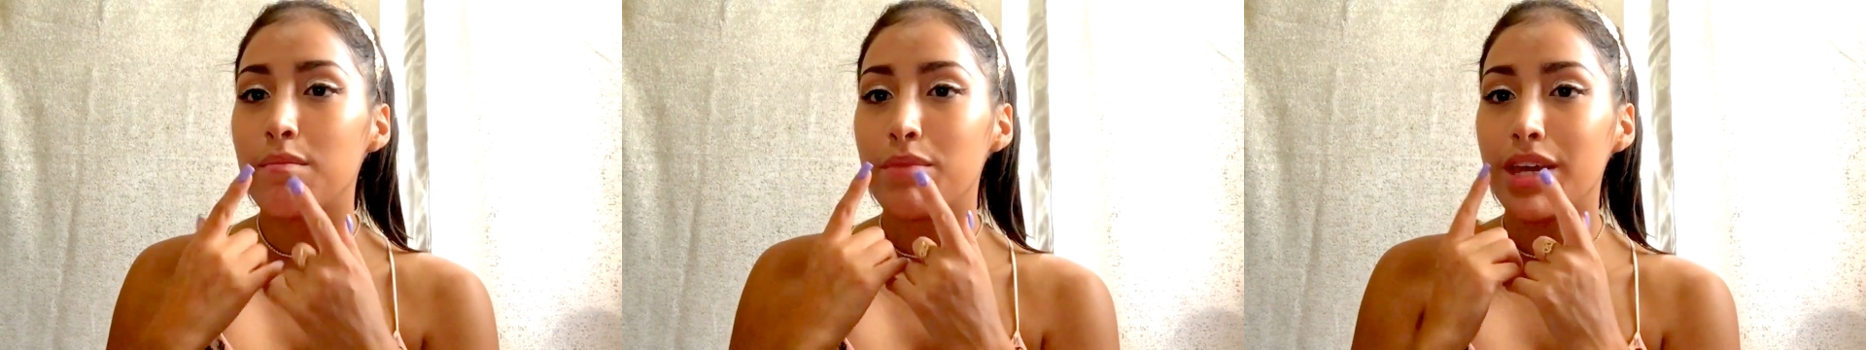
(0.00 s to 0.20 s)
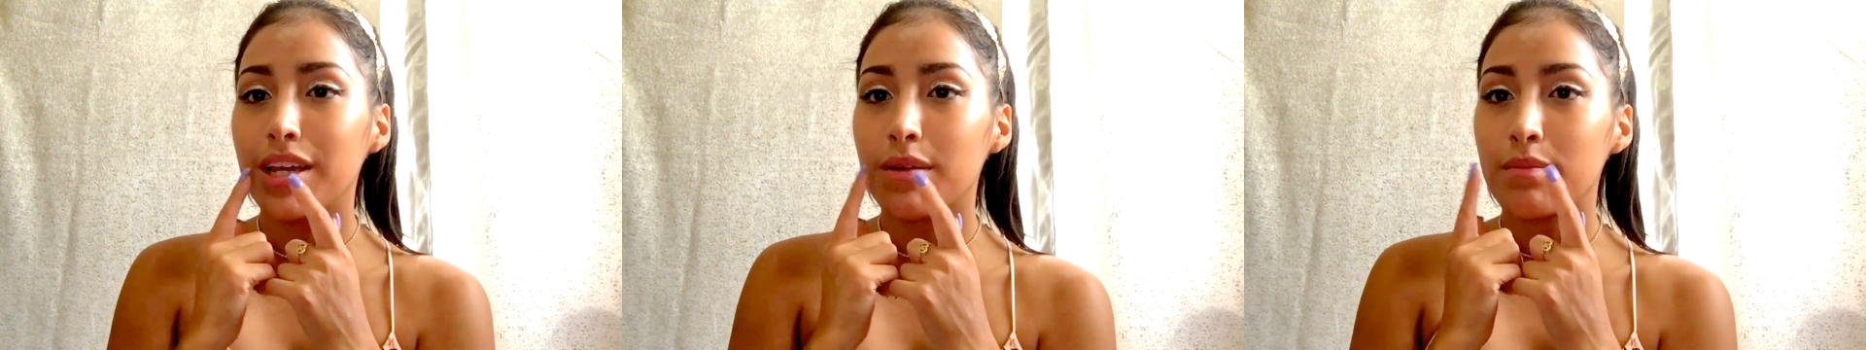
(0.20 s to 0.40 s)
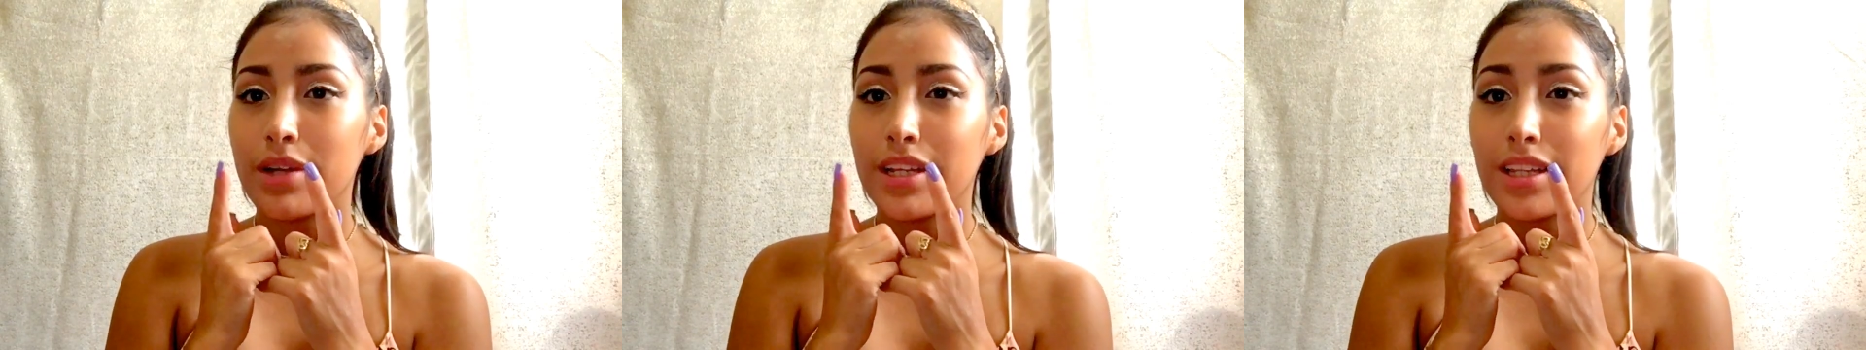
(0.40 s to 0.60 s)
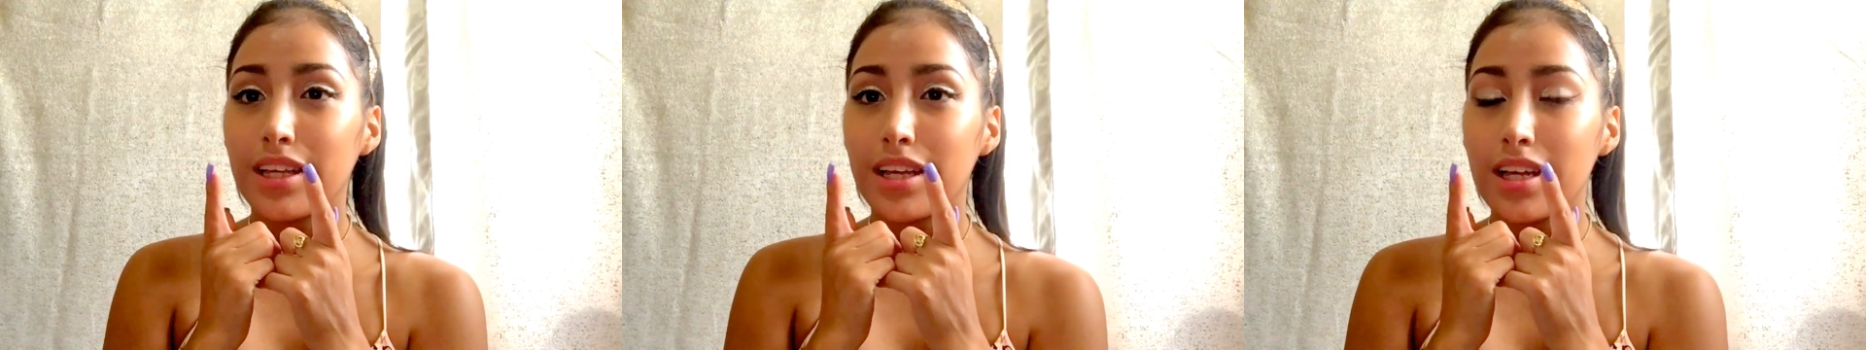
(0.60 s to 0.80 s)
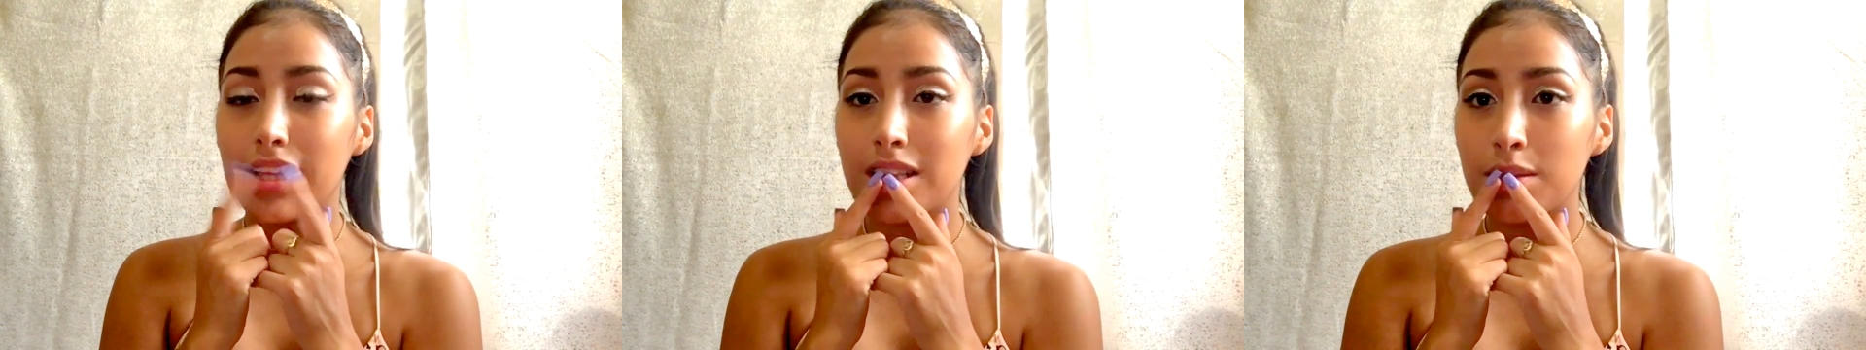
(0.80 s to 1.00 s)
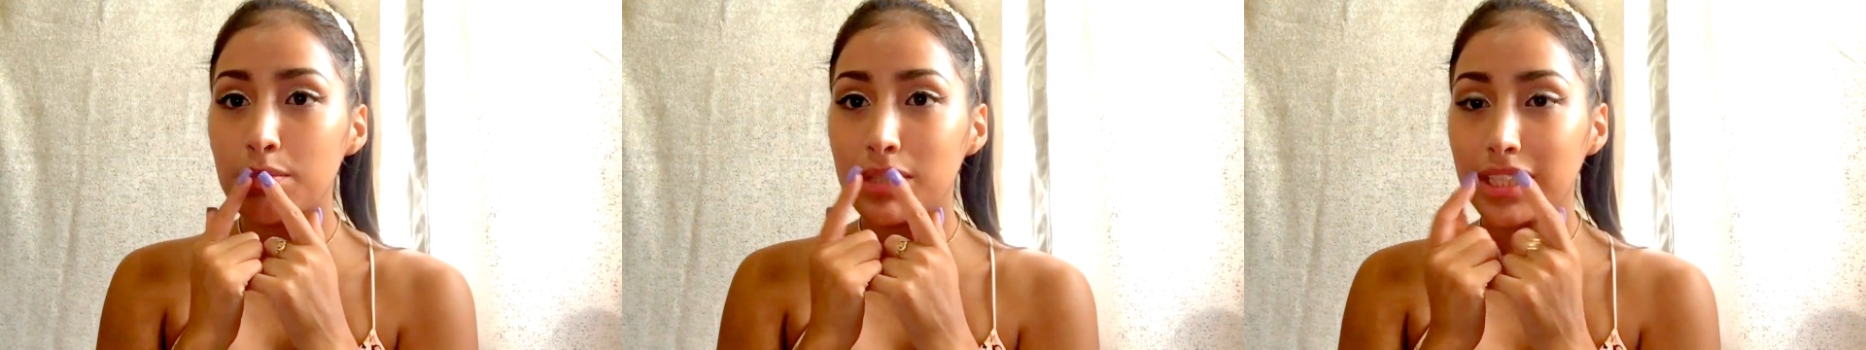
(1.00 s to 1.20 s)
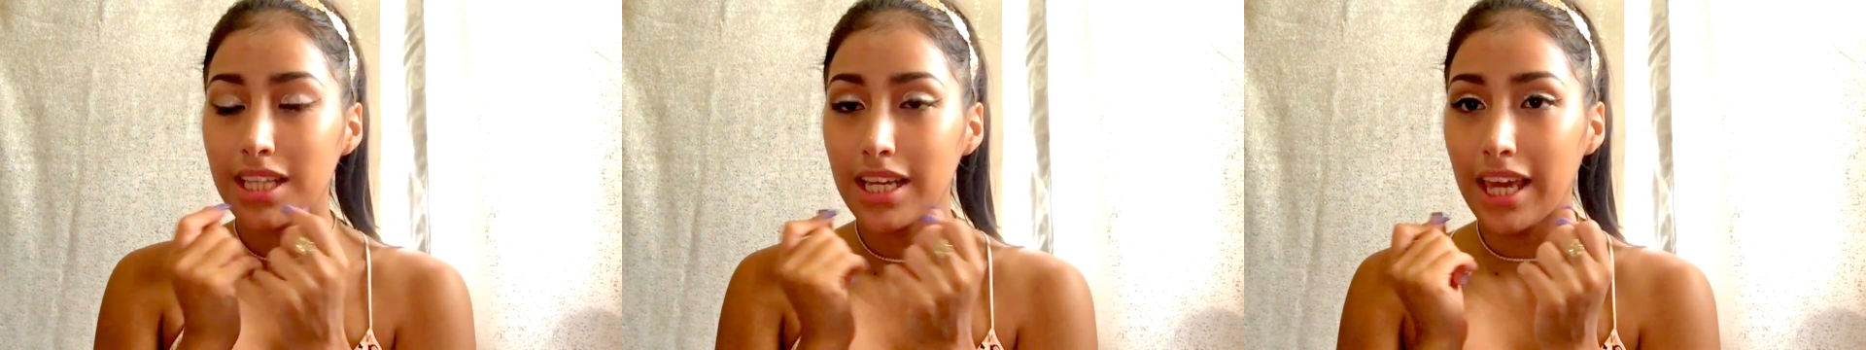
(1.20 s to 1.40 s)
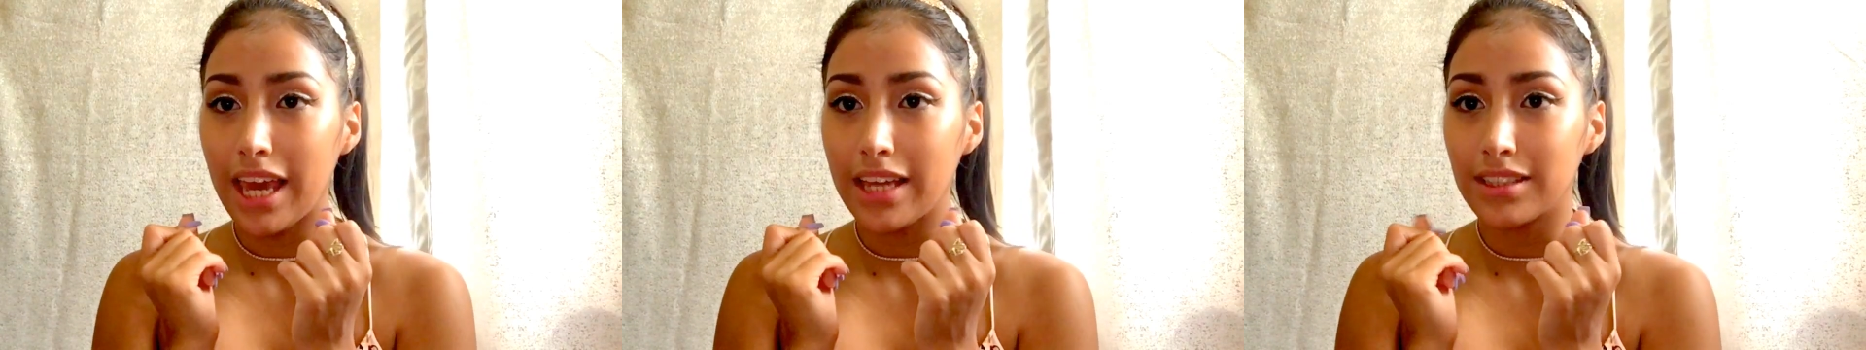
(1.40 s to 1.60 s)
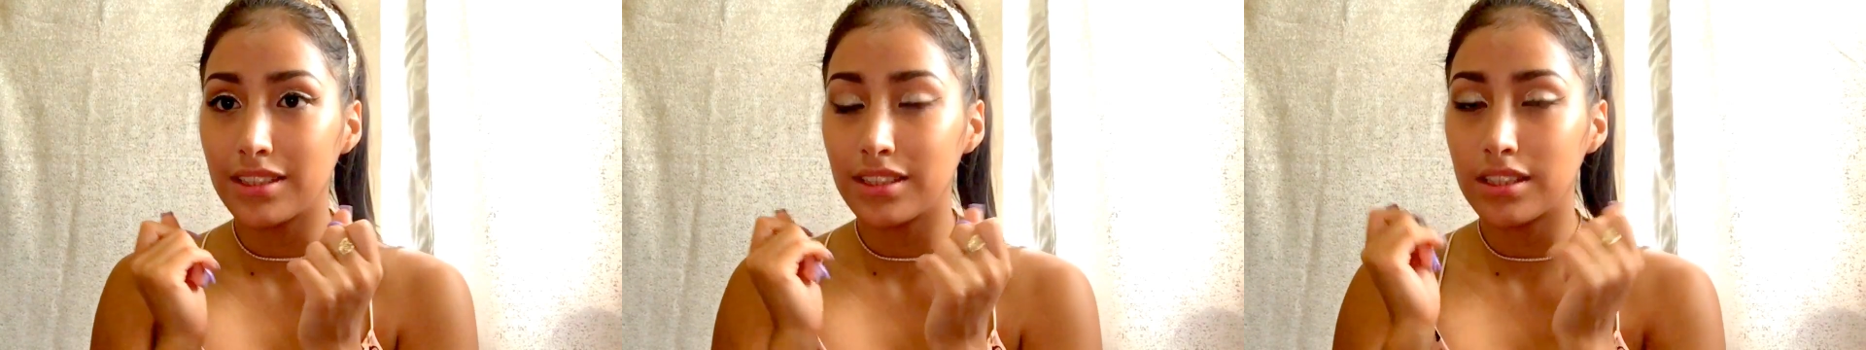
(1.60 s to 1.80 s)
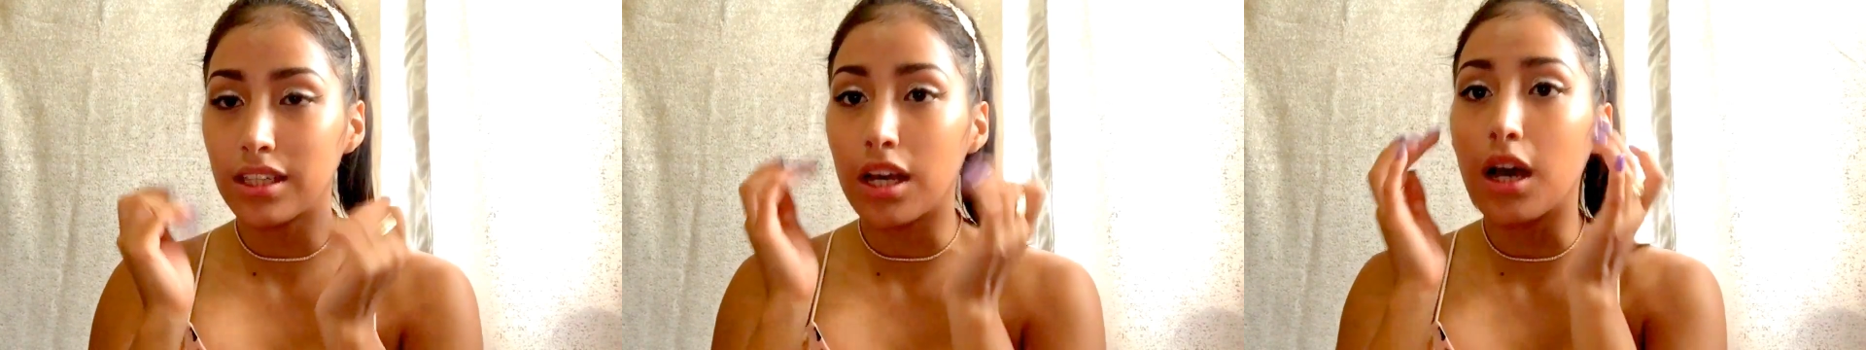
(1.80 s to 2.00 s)
pink umbrella lipstick and
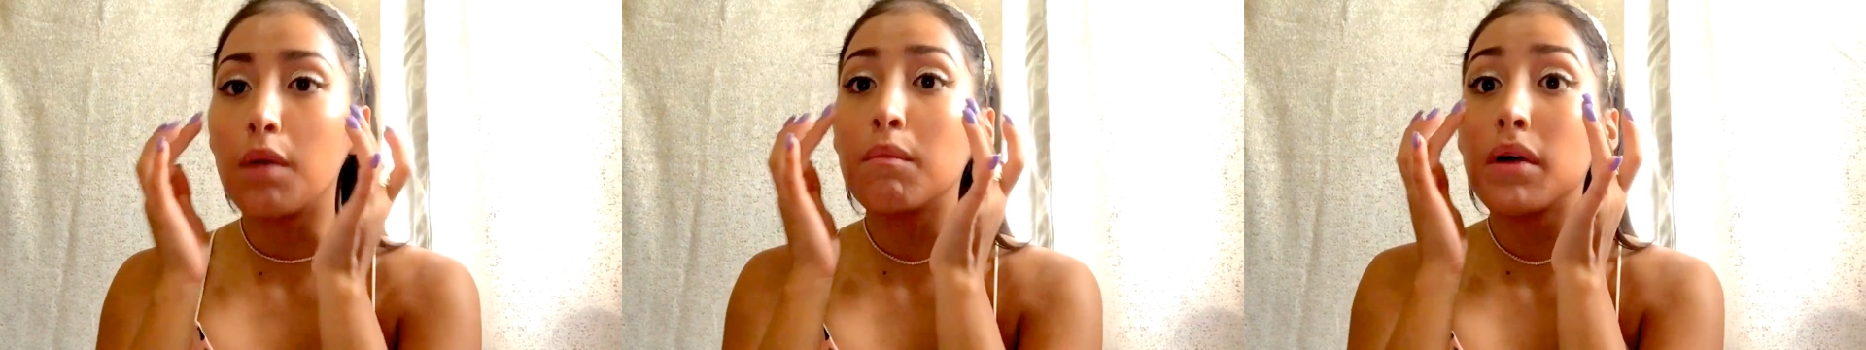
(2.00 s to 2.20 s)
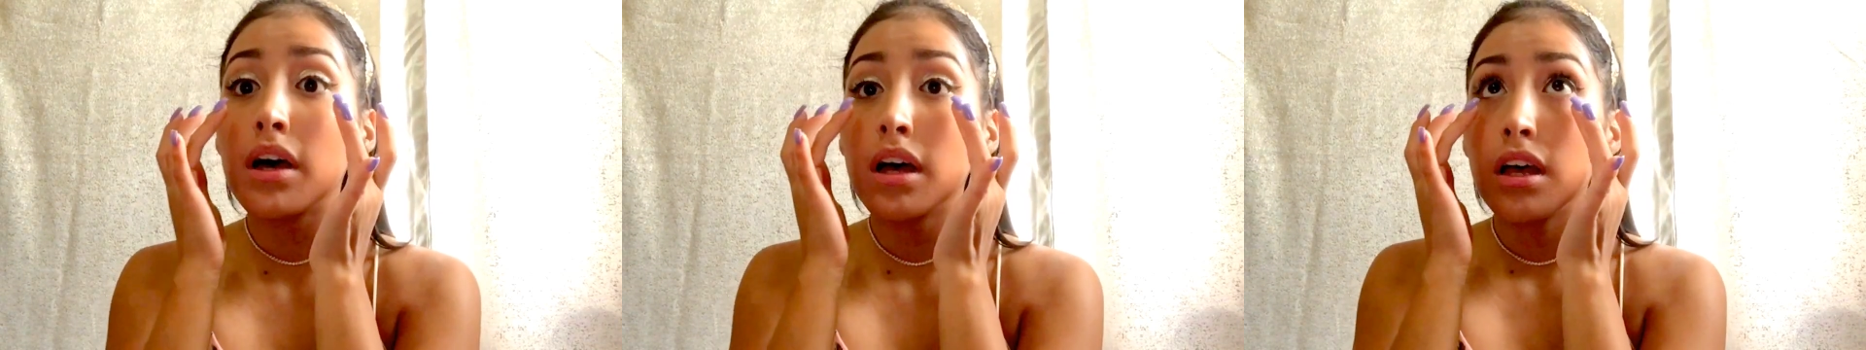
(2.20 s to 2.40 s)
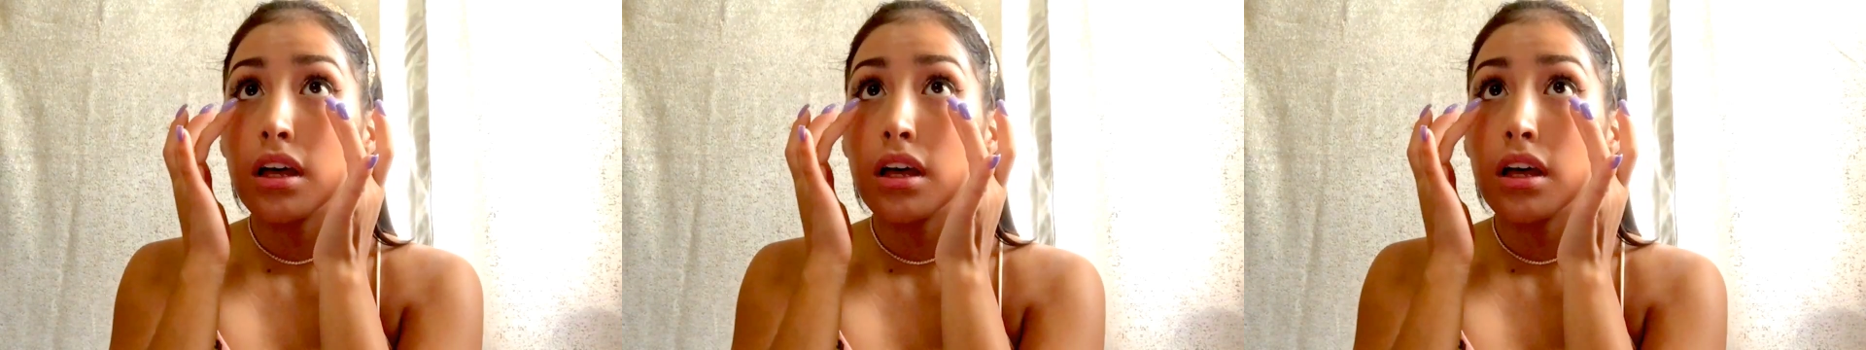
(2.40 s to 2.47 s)
some